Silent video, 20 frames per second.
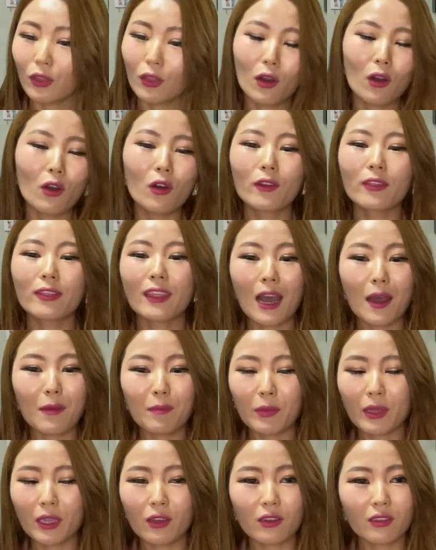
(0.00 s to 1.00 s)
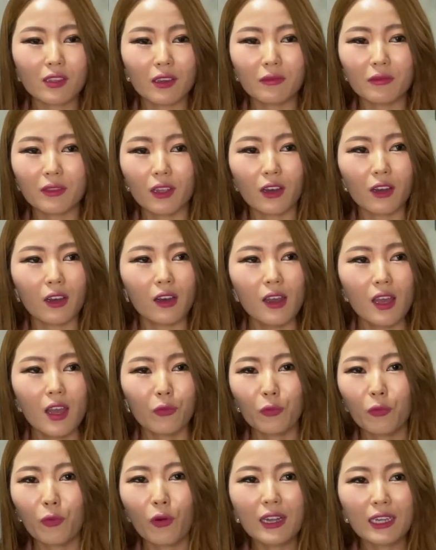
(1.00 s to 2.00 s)
no, not because of the
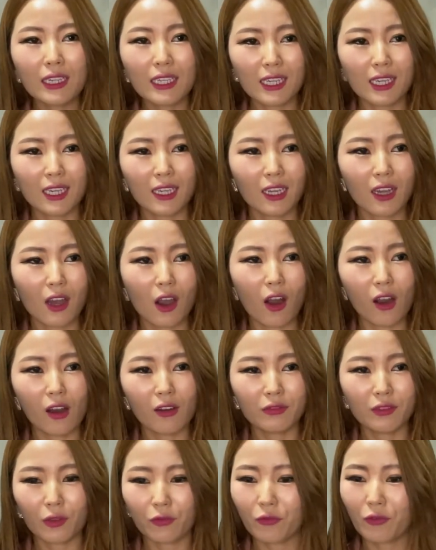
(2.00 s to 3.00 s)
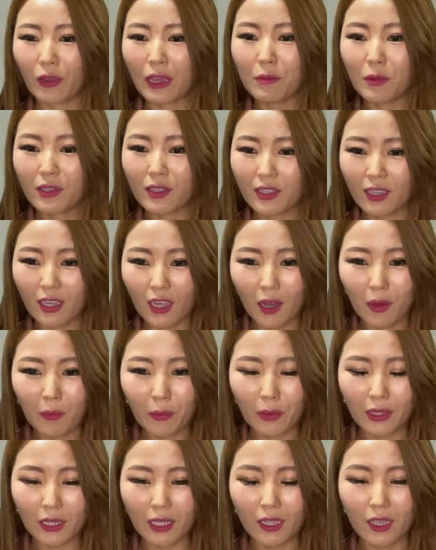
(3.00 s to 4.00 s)
working of the famous
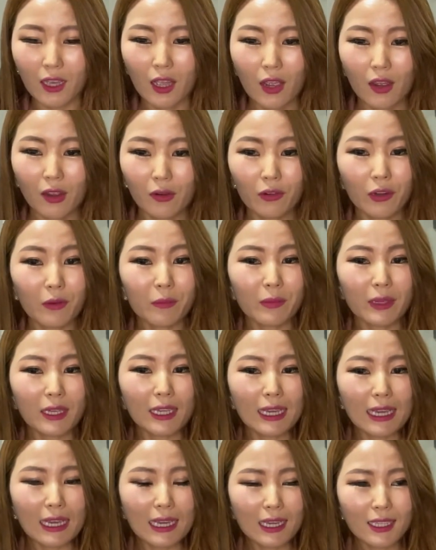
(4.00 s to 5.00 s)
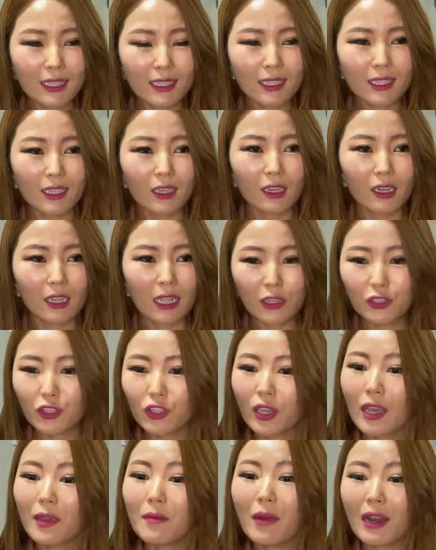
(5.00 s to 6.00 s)
company, for me, it's
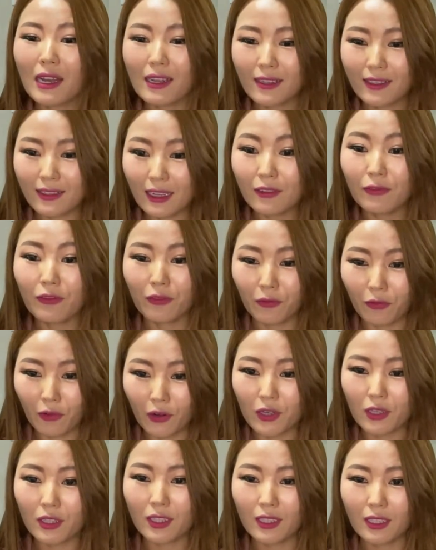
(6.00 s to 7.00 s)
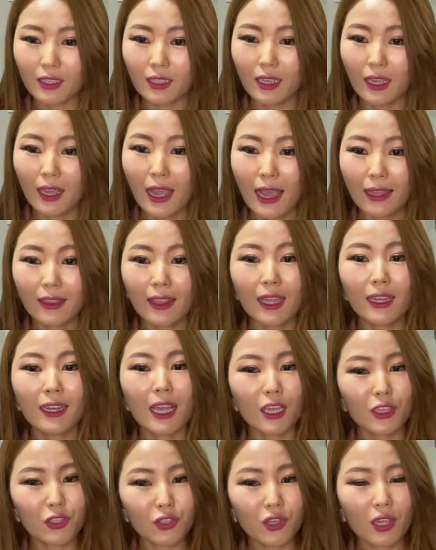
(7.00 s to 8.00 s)
educate myself first, and then
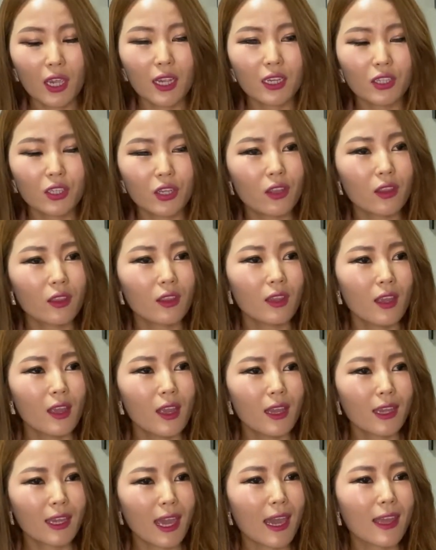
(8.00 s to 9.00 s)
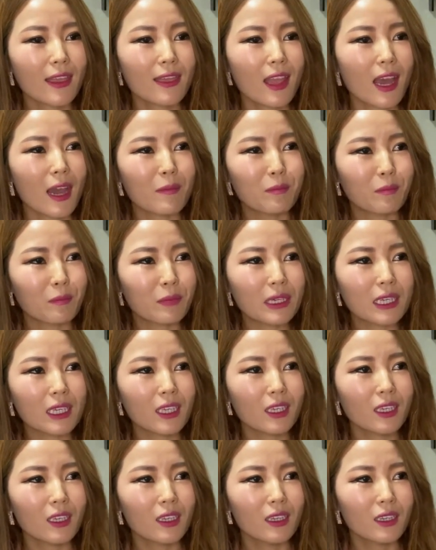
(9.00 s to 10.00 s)
mm-hmm. education cannot
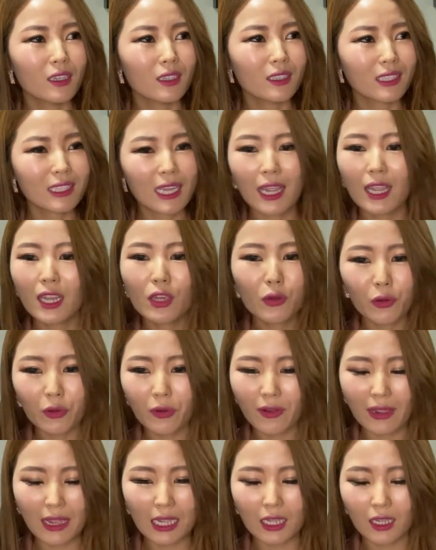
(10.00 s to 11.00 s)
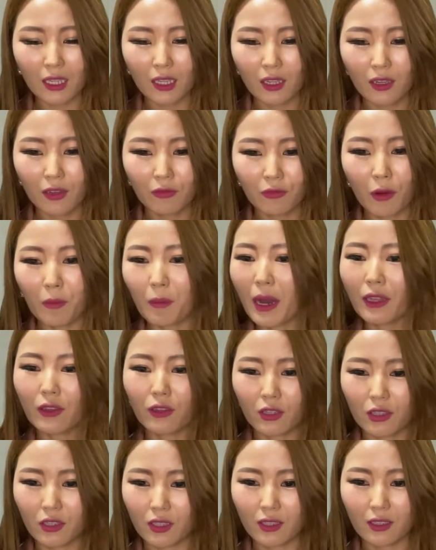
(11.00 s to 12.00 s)
be taken away from
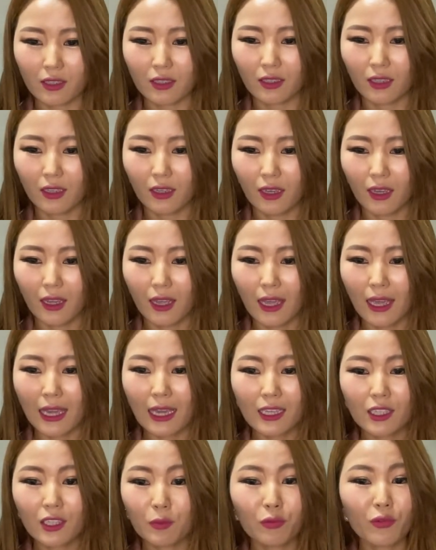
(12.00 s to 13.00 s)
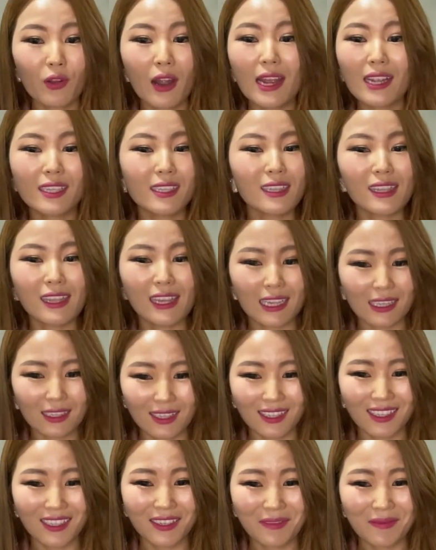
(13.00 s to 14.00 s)
others. It's mm-hmm.
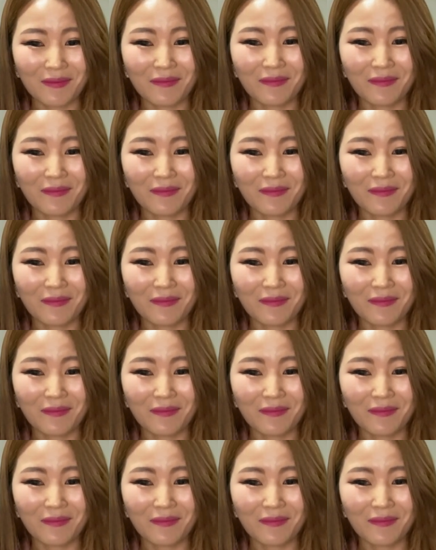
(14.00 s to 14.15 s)
priceless.